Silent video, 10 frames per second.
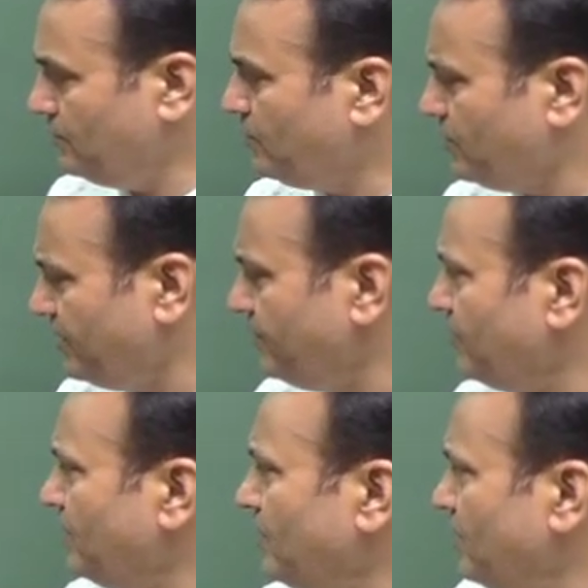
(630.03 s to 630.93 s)
Okay,
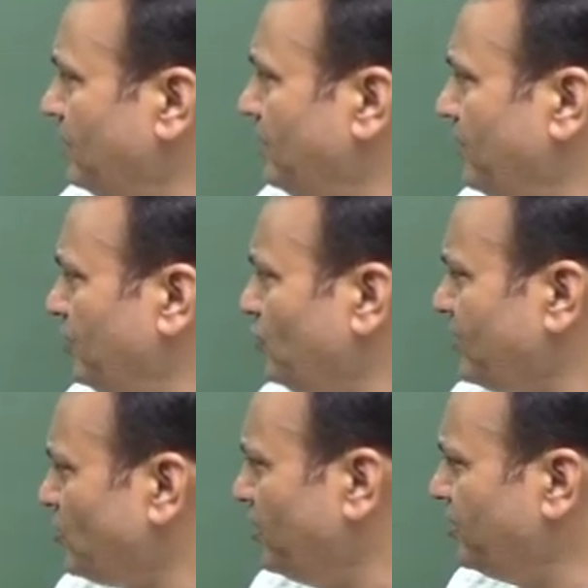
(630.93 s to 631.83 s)
it
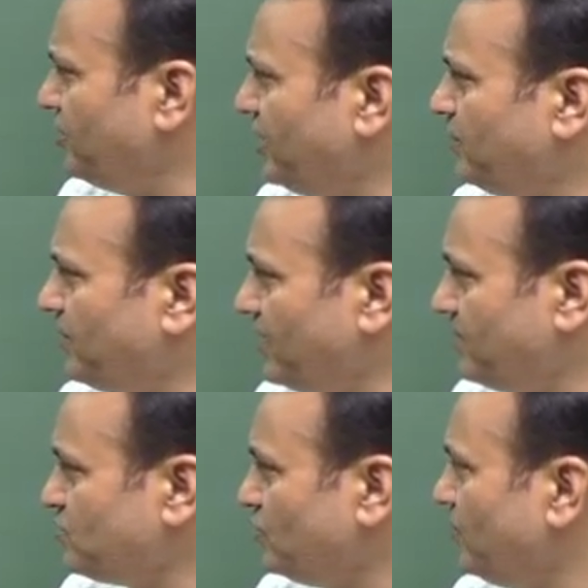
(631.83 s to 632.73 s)
was already dealt
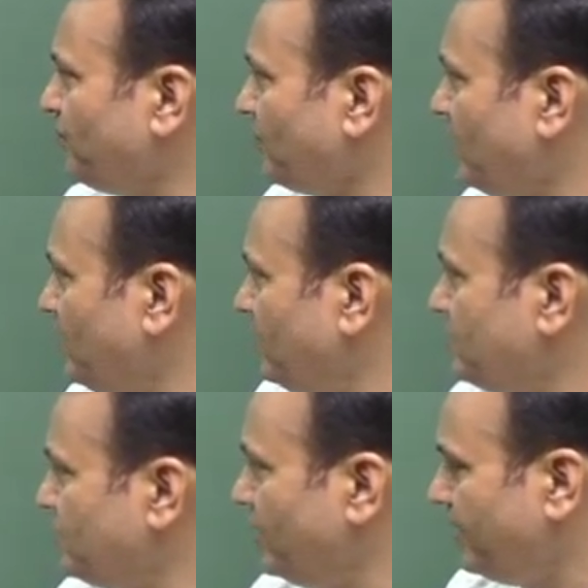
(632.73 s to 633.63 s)
perhaps.
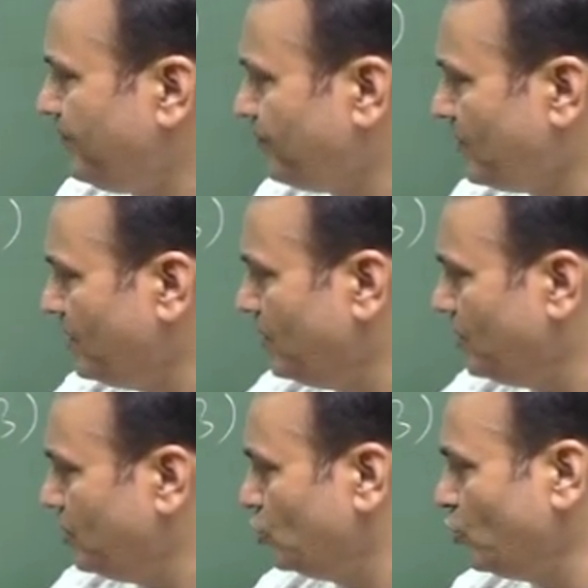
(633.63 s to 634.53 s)
See here,
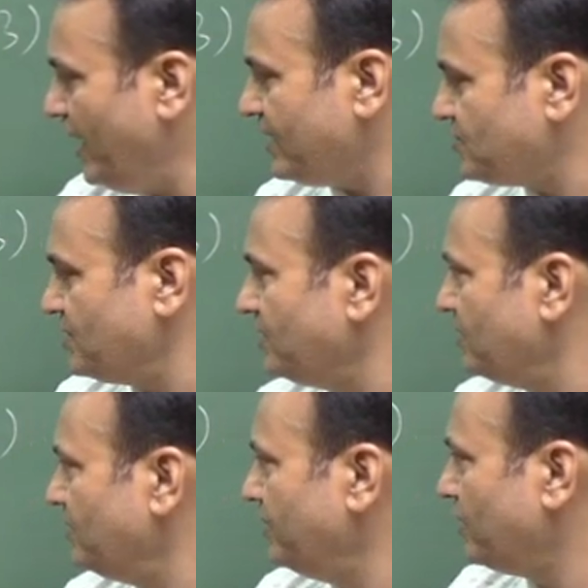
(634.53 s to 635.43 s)

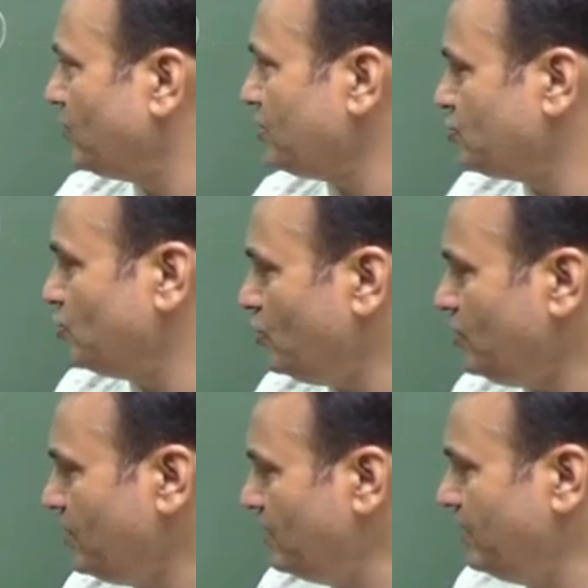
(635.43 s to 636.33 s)
2x equals
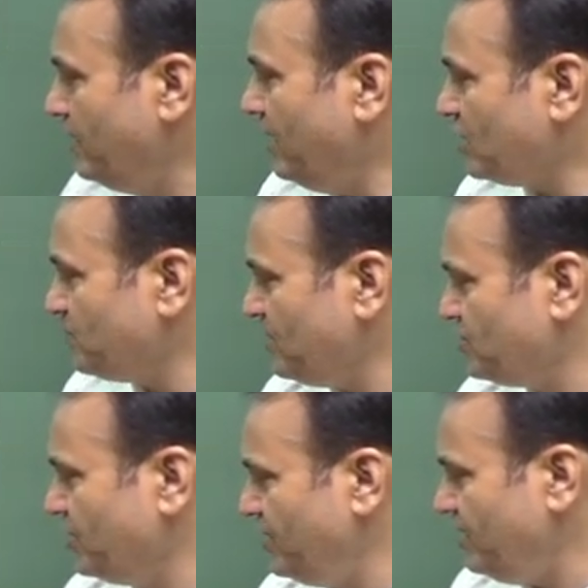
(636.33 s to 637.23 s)
to x plus
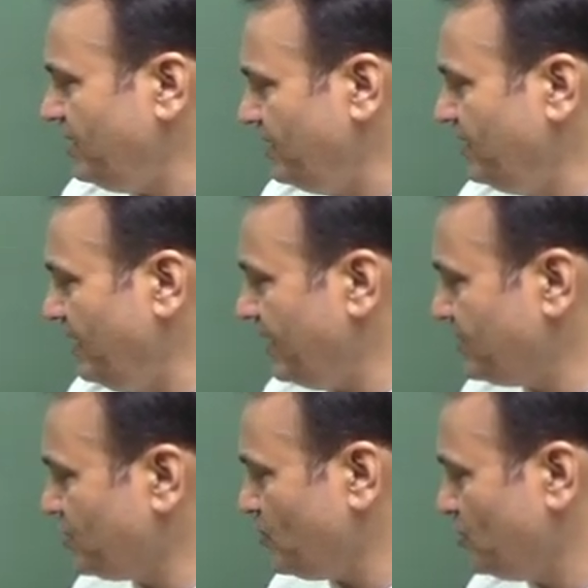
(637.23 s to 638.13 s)
3,
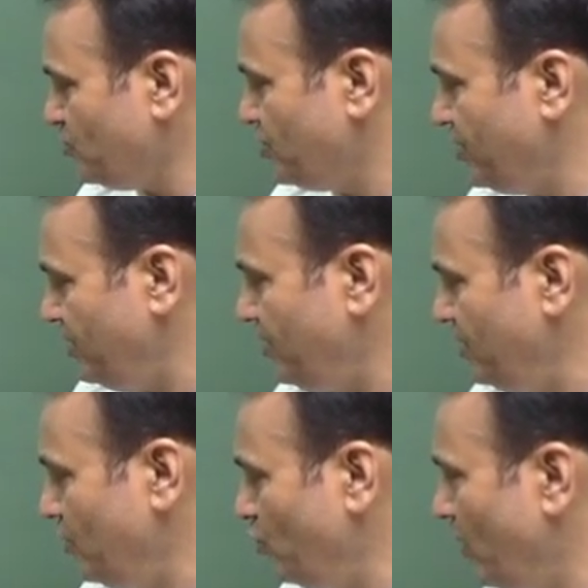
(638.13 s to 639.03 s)
x equals to
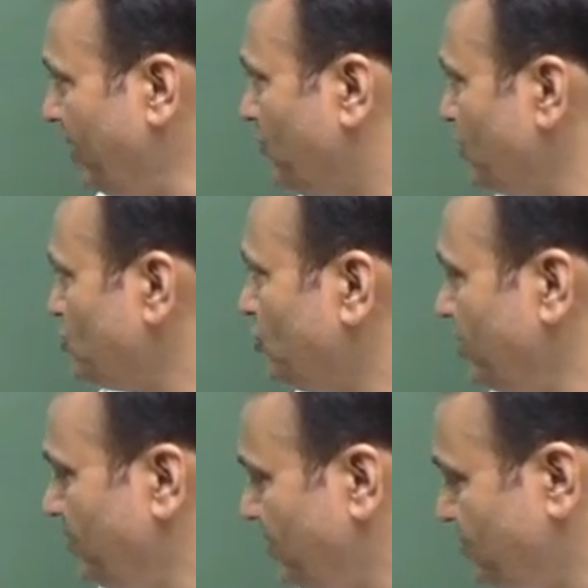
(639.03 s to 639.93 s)
3, y equals to
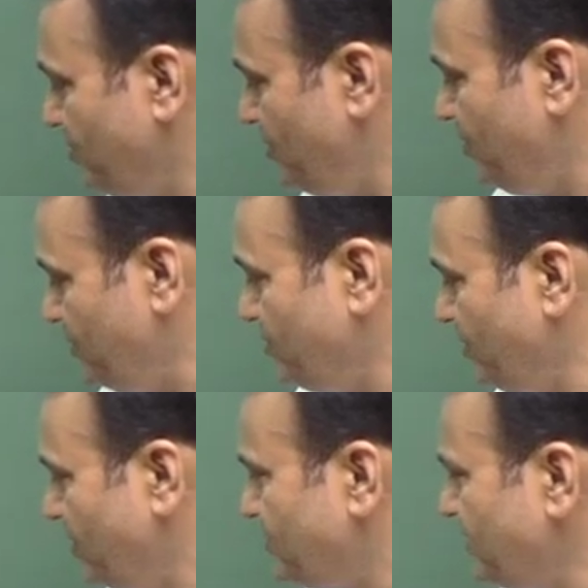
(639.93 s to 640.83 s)
3 plus 3,
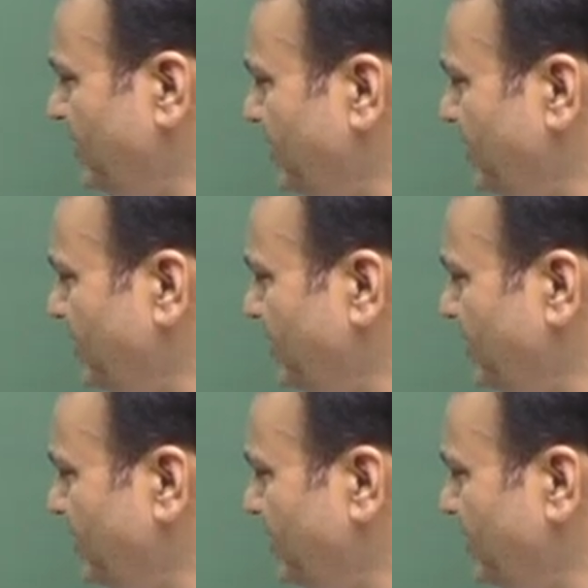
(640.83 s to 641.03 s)
6.